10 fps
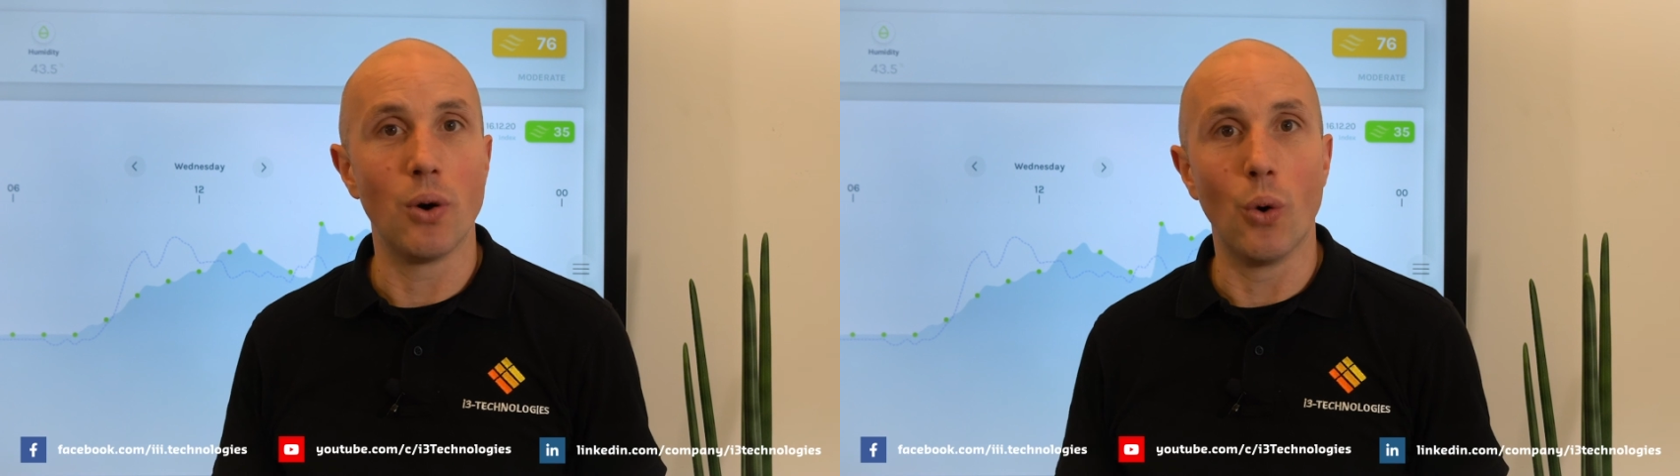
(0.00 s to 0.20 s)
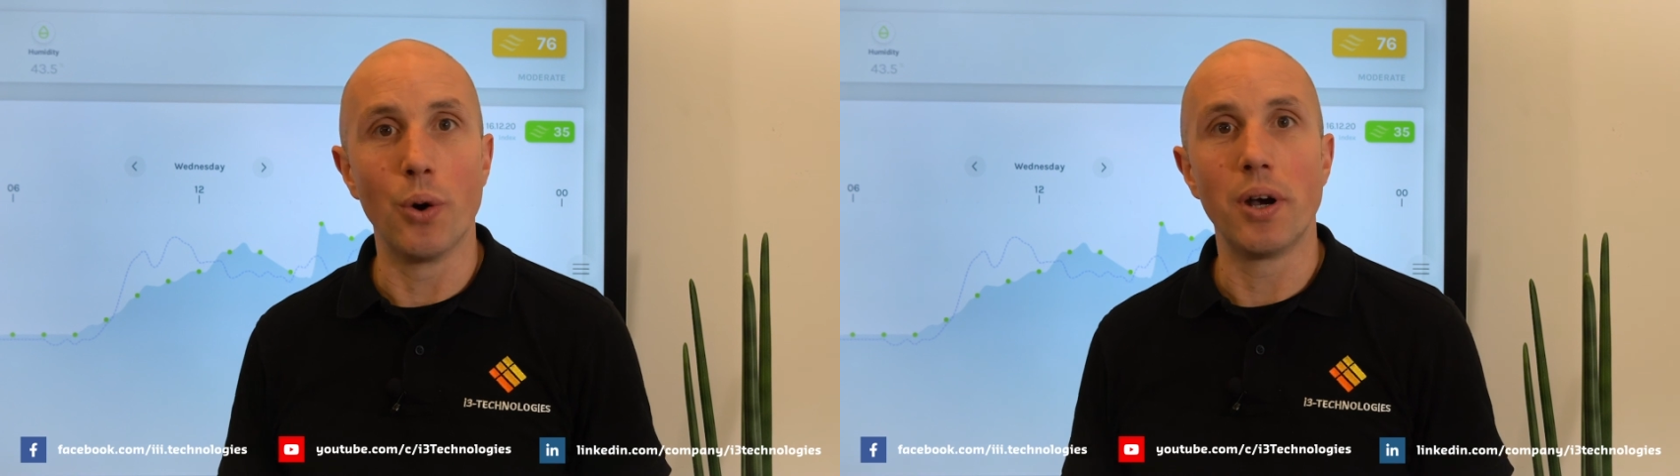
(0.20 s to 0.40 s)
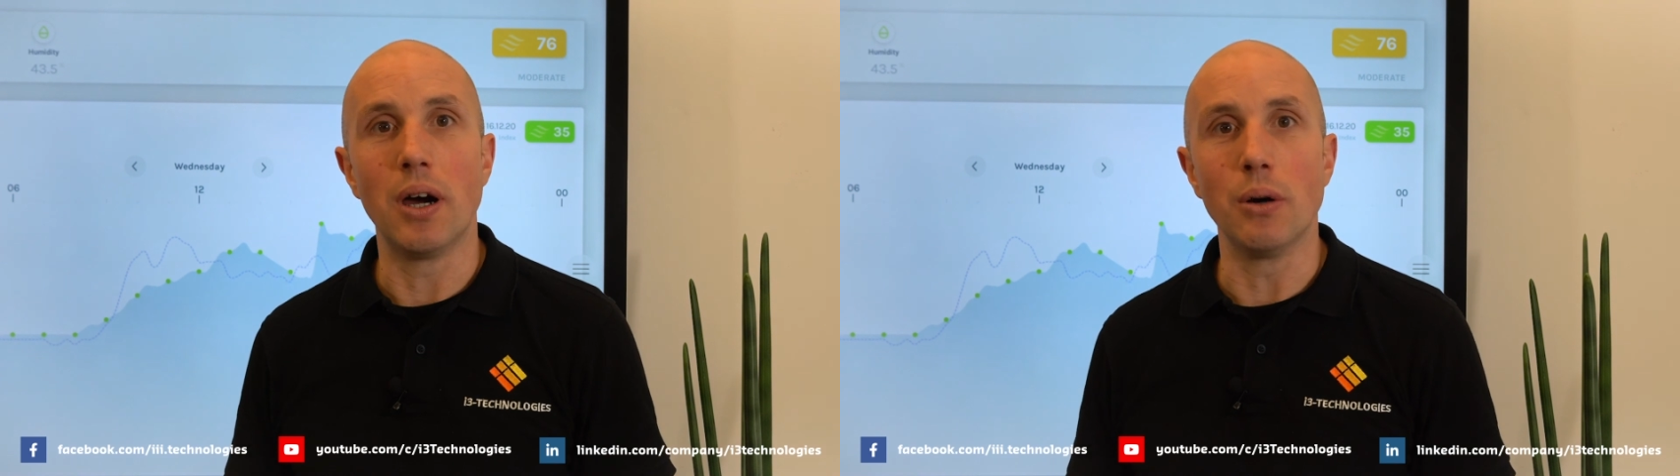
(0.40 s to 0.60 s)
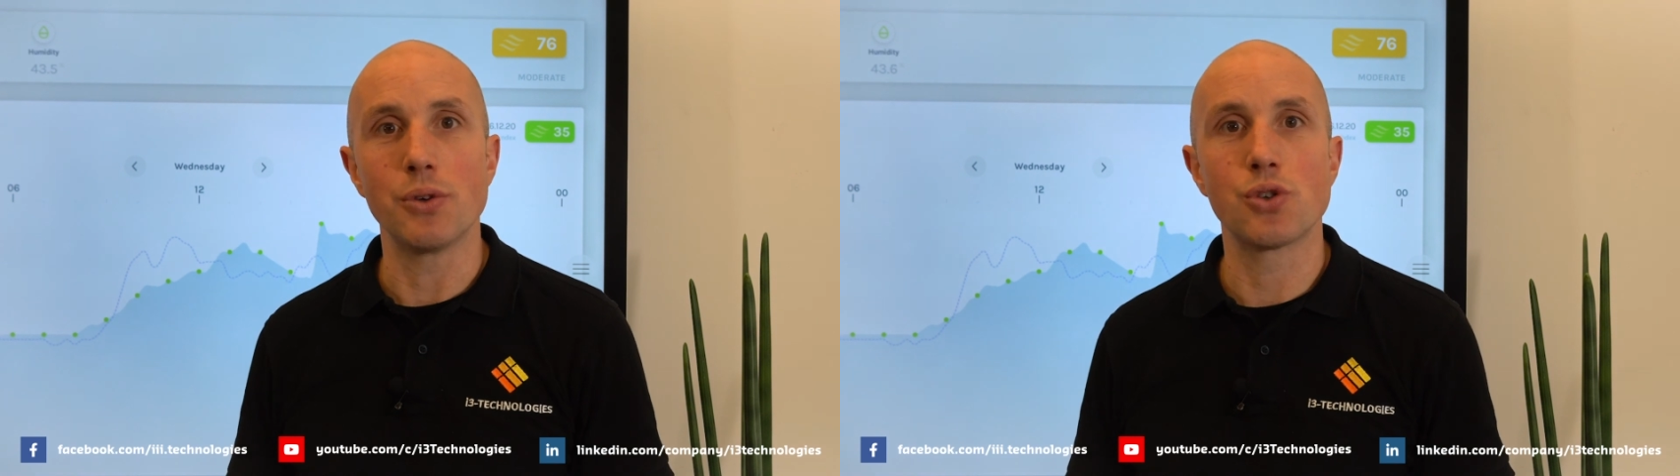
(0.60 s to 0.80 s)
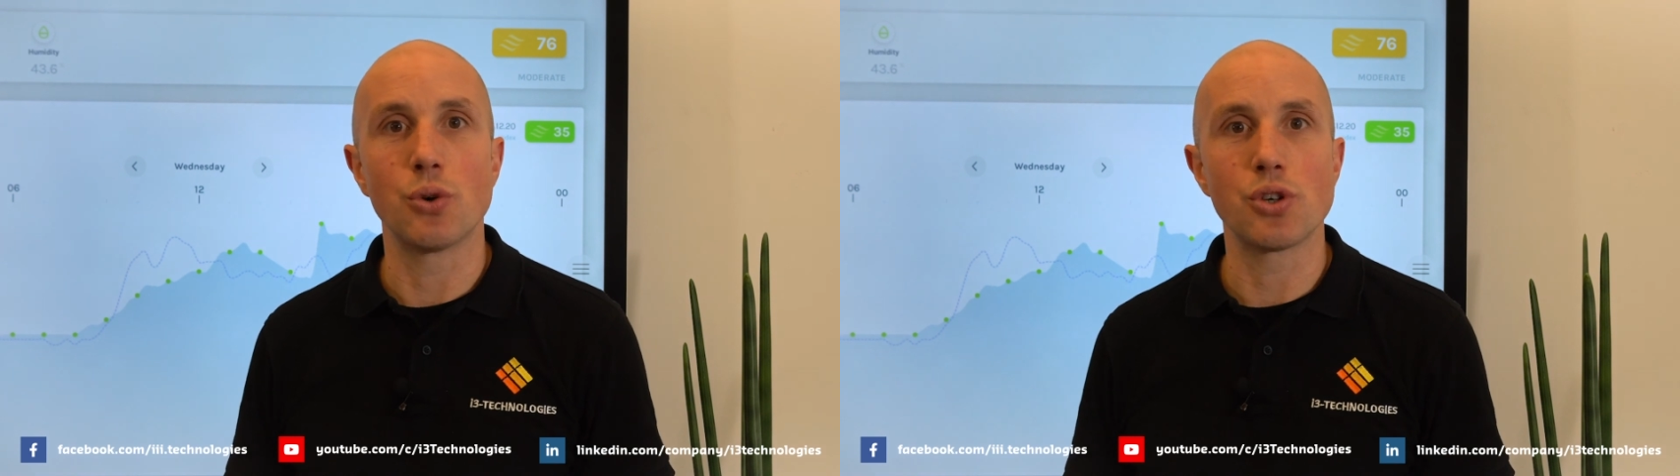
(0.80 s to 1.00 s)
or our
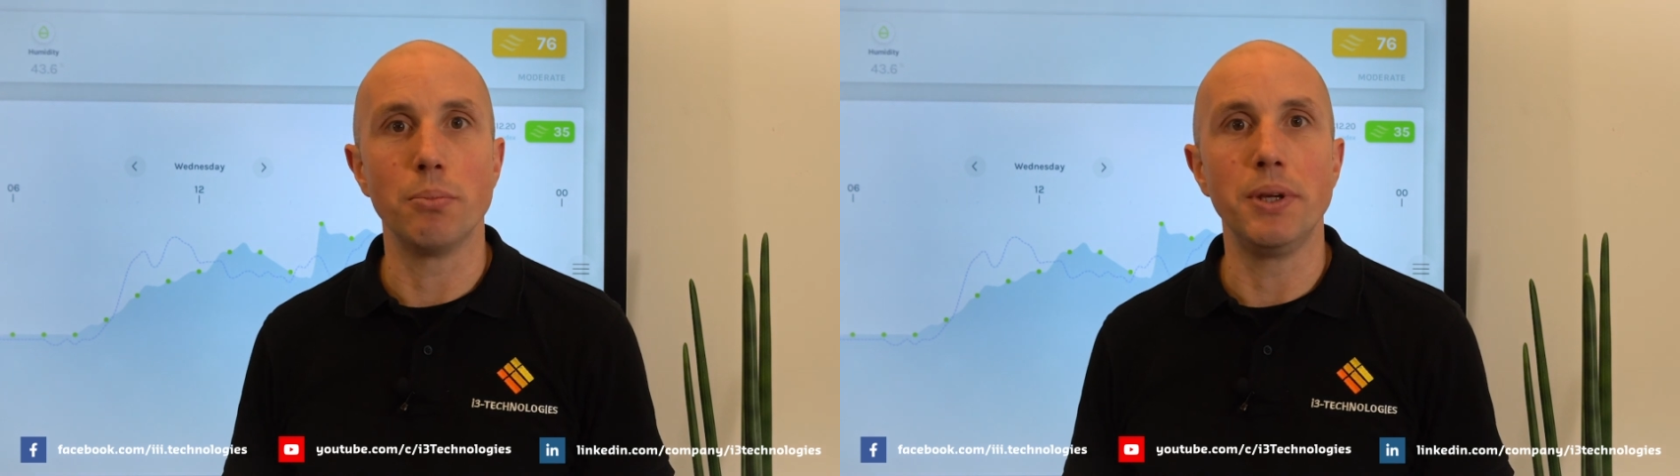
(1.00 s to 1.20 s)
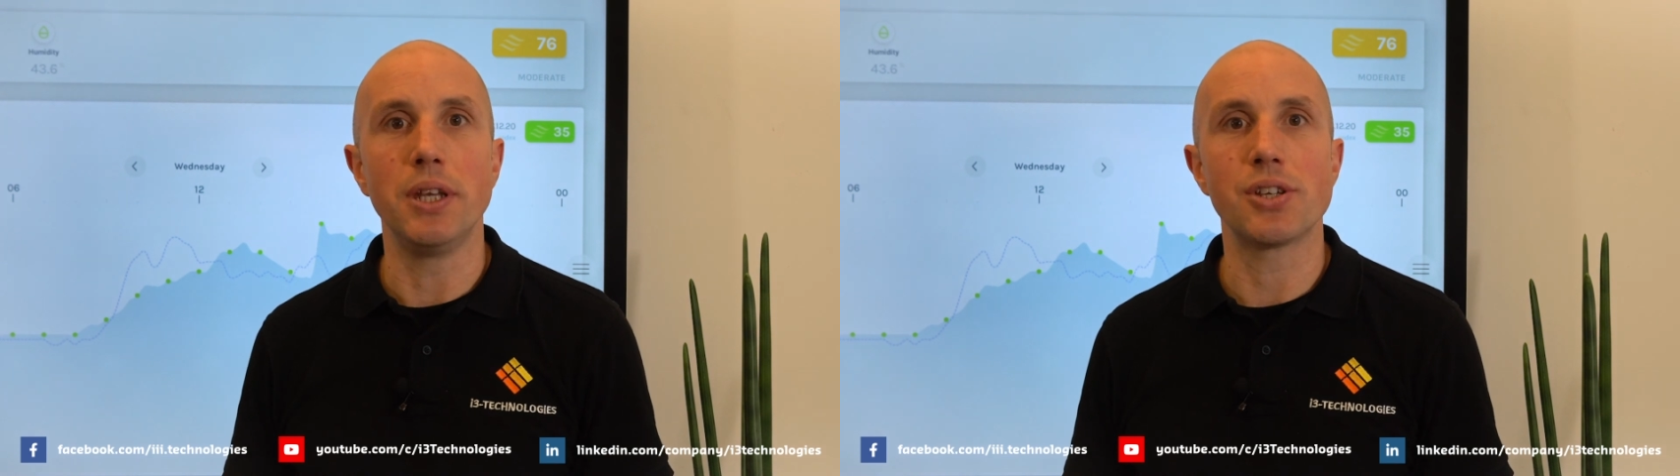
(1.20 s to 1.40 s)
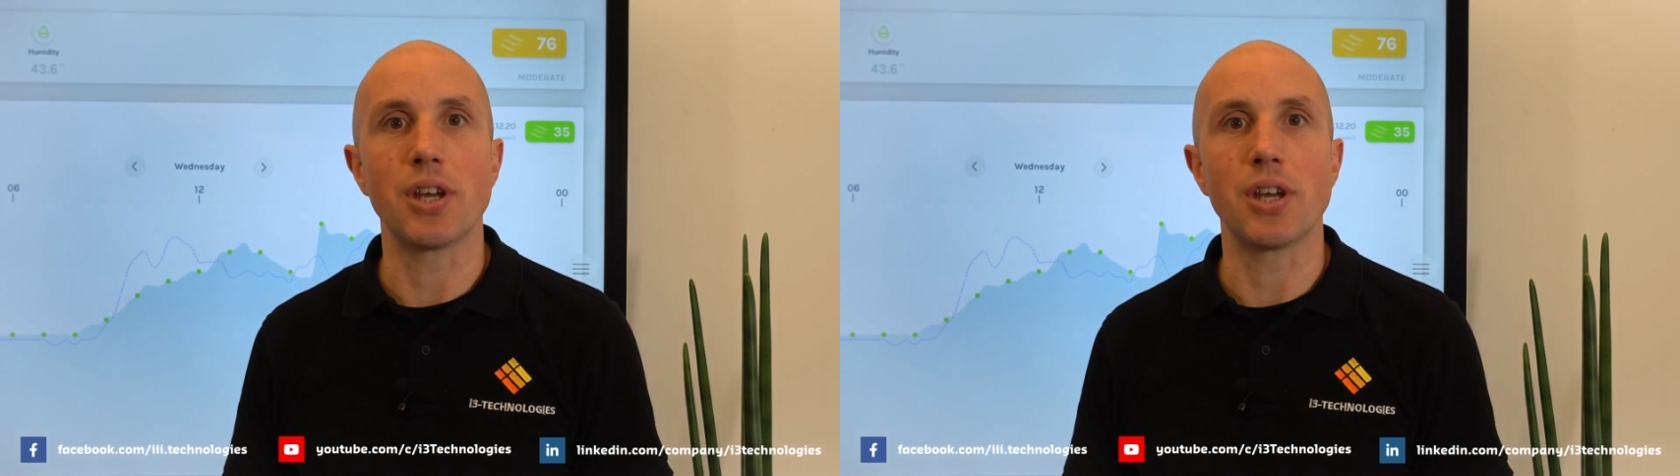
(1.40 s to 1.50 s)
social media